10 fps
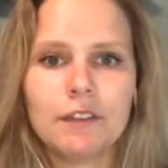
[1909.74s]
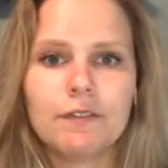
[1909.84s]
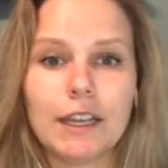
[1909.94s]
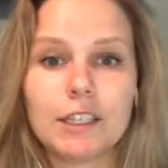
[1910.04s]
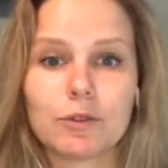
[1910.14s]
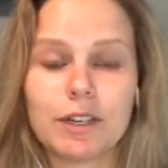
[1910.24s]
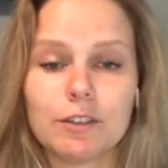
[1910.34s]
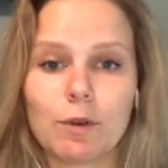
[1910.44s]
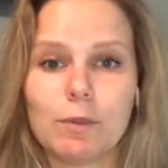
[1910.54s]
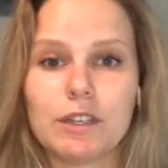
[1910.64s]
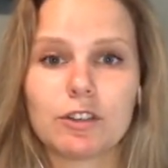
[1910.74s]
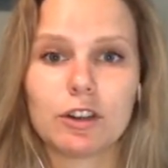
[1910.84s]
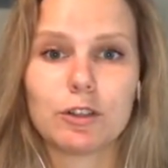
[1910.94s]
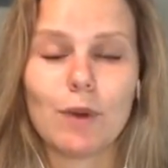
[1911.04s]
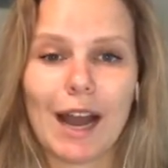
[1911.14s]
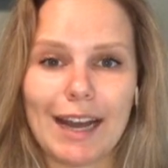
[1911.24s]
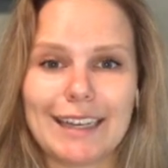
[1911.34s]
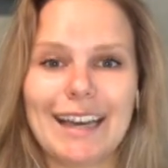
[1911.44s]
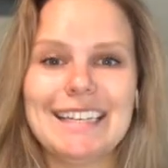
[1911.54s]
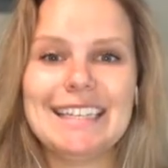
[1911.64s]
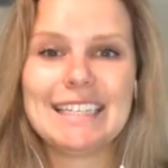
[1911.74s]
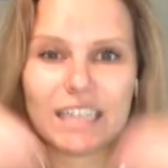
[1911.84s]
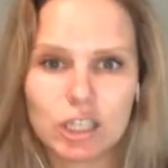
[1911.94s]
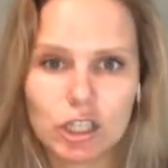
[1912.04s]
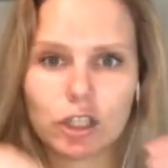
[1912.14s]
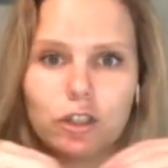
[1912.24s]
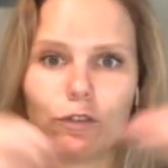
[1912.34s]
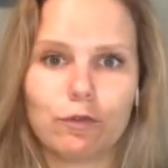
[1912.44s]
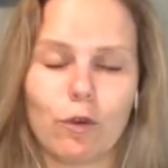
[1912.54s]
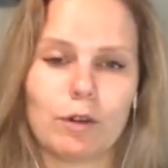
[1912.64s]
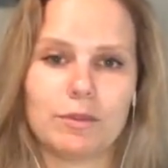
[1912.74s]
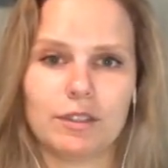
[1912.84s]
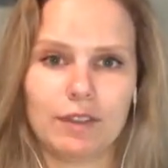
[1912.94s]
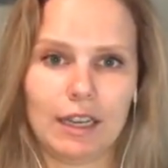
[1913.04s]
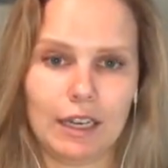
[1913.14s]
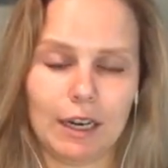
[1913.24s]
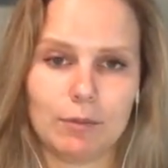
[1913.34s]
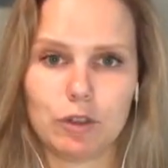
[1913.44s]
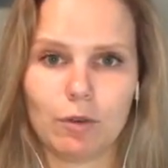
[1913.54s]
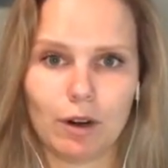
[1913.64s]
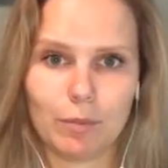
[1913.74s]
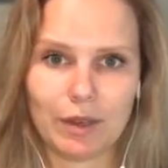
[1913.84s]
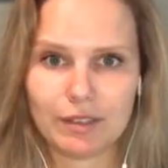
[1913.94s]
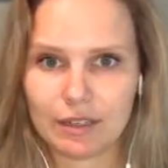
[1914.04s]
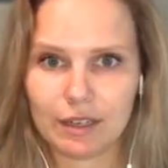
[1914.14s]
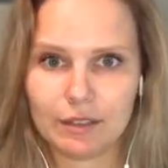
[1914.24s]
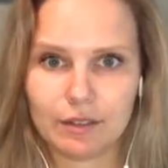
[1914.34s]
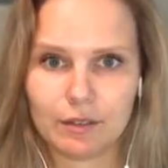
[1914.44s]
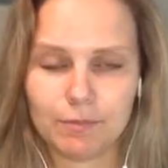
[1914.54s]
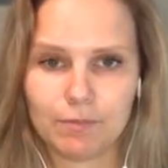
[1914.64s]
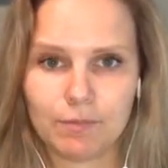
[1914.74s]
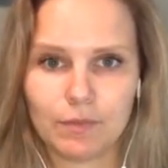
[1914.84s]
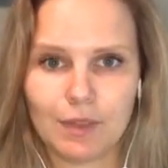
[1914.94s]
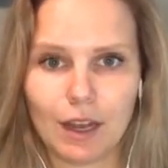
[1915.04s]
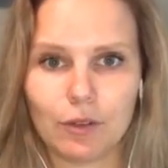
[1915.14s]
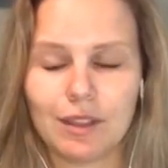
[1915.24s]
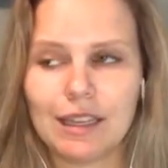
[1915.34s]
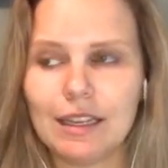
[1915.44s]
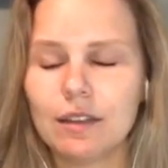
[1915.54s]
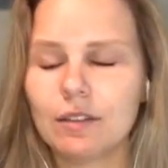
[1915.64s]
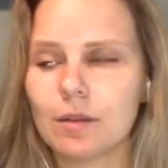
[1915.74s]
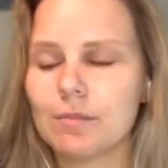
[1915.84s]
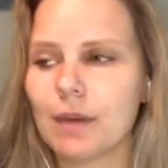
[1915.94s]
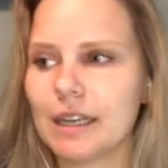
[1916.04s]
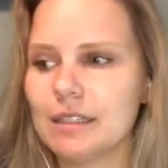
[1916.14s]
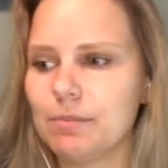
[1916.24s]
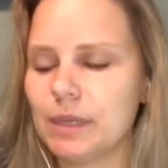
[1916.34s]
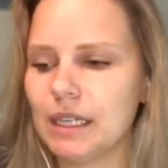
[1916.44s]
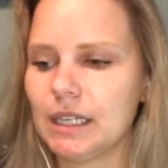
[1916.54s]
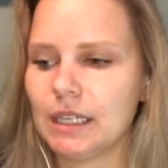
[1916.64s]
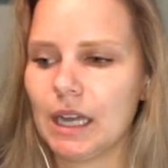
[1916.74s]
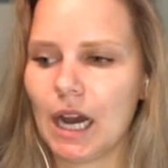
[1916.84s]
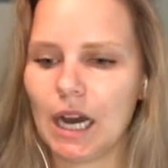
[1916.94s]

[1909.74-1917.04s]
is when we start to add additional forms of income to our business. Now, these might be